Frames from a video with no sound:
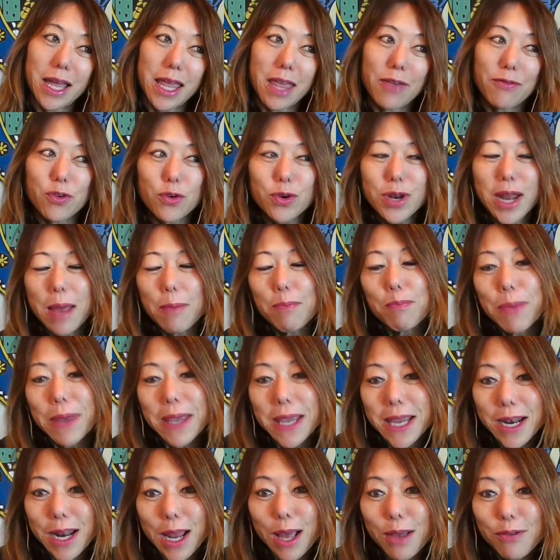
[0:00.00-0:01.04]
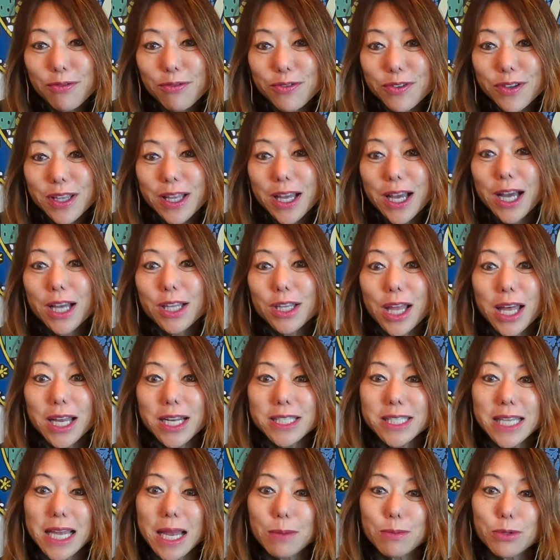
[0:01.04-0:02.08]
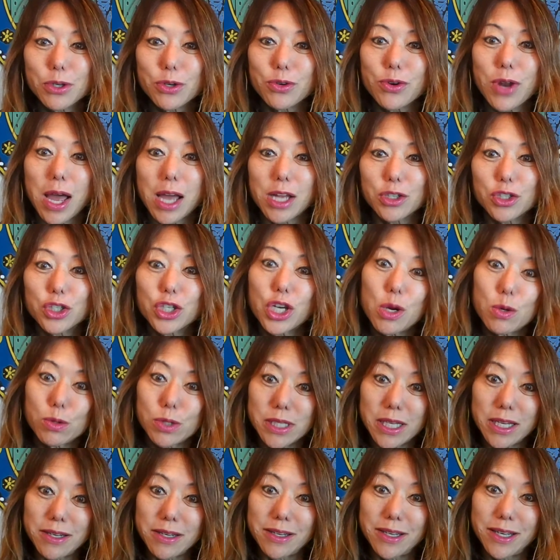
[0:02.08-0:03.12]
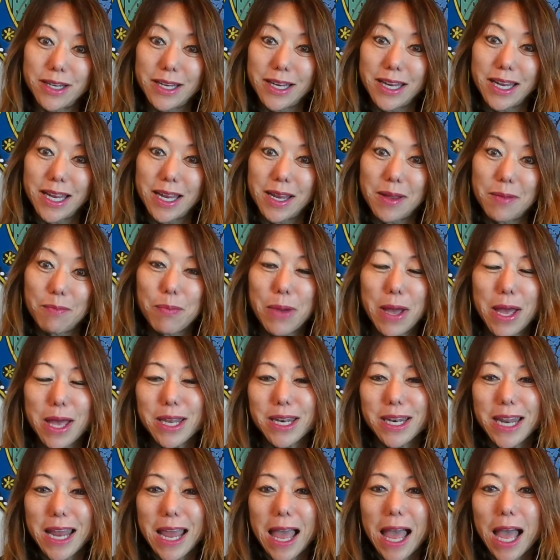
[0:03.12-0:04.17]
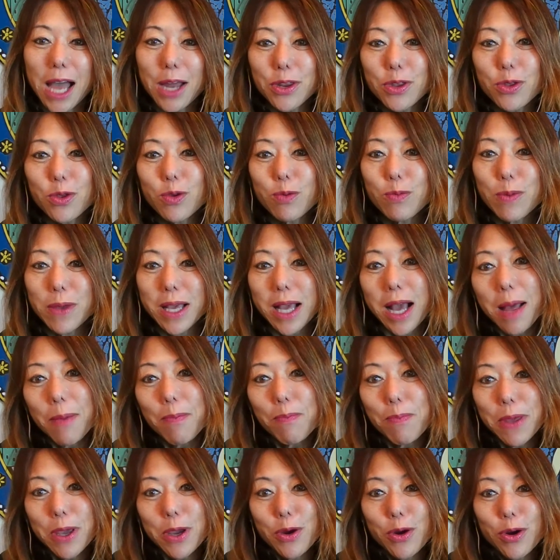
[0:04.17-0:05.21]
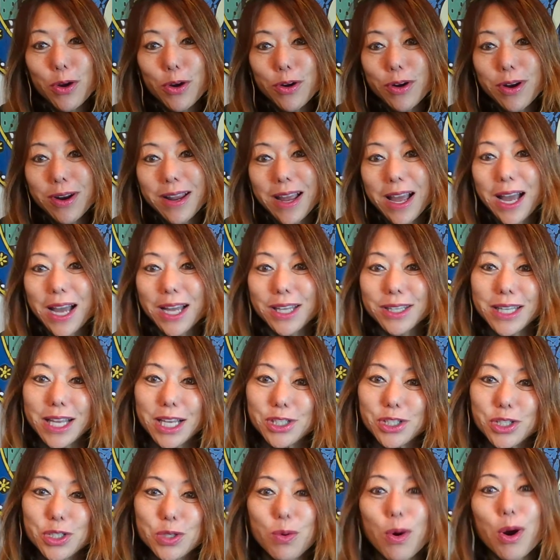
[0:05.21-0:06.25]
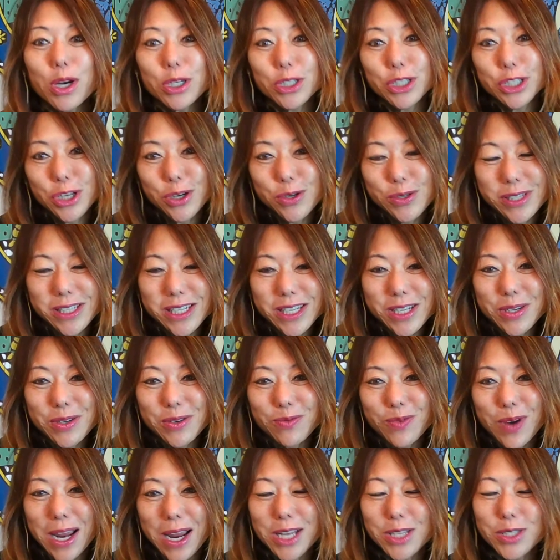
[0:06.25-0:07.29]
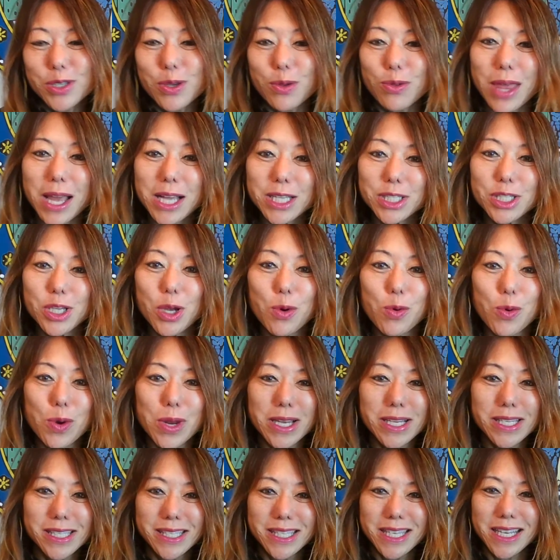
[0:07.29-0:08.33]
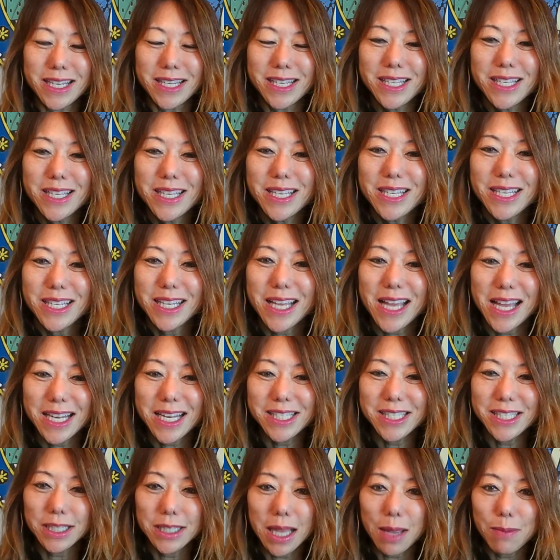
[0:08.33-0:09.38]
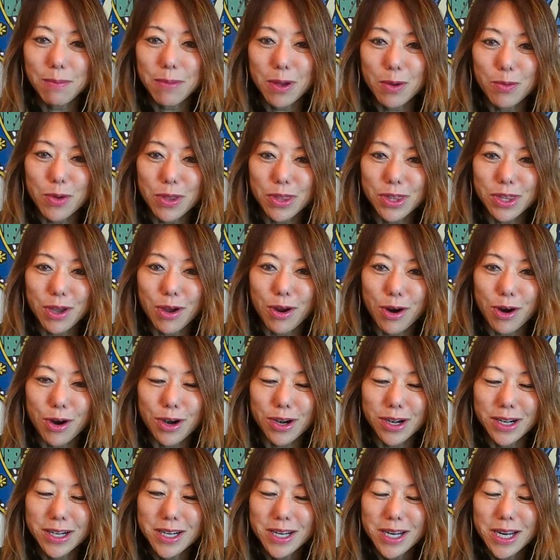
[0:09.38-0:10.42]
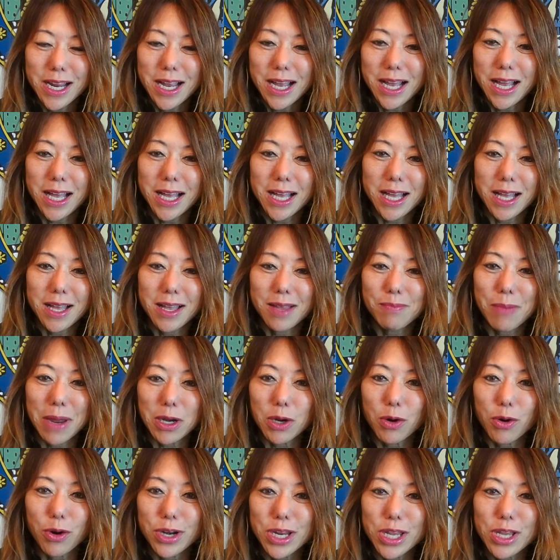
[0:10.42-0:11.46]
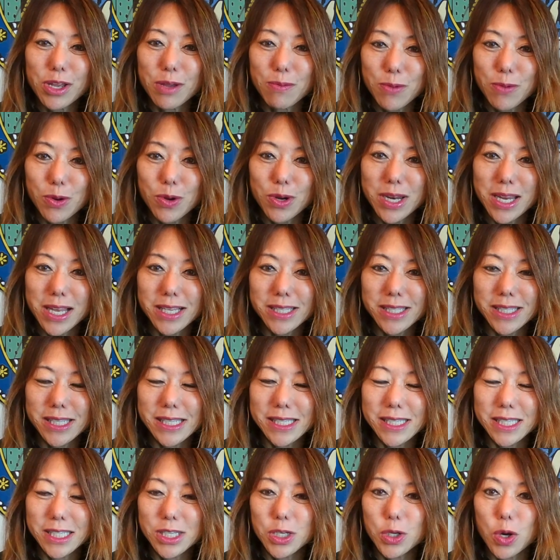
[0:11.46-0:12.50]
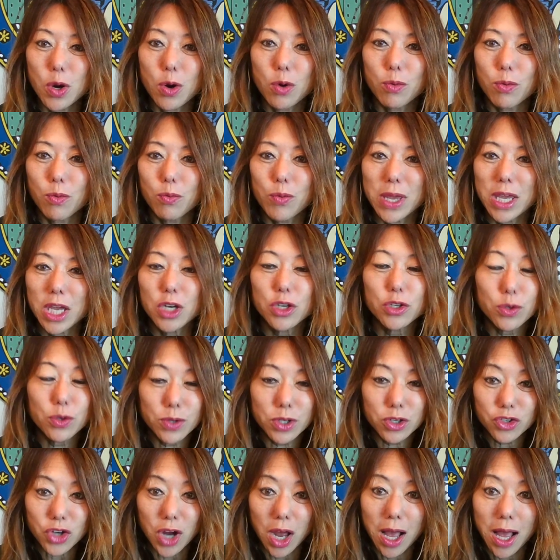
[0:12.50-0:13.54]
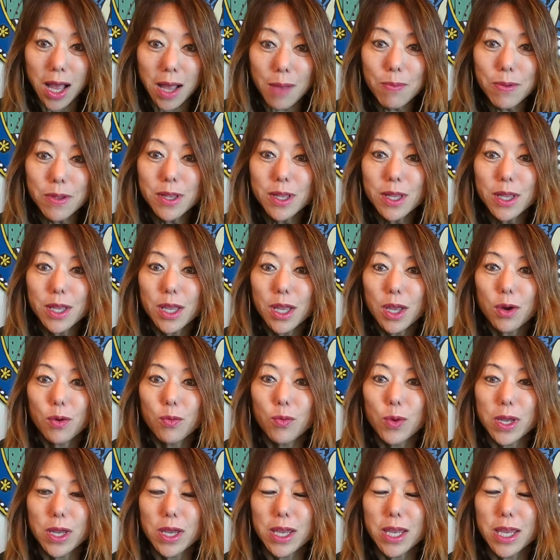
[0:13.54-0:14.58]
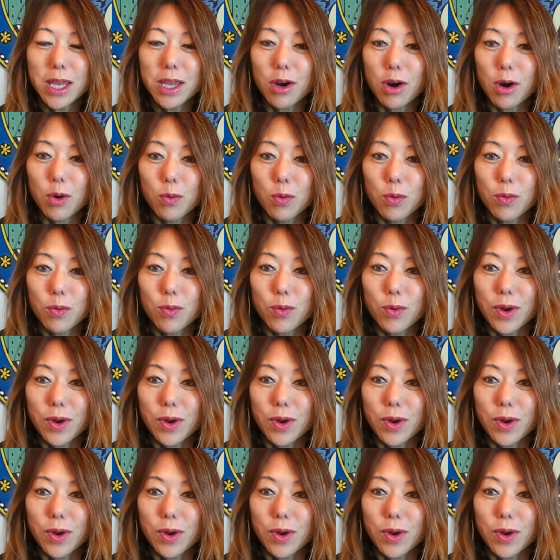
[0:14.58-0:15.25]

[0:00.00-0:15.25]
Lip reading: if you're not big enough, a lot of times you're not chosen. But how do you become bigger unless you are chosen, right? So that's always the kind of dilemma with our minority communities is, we can do the job. We are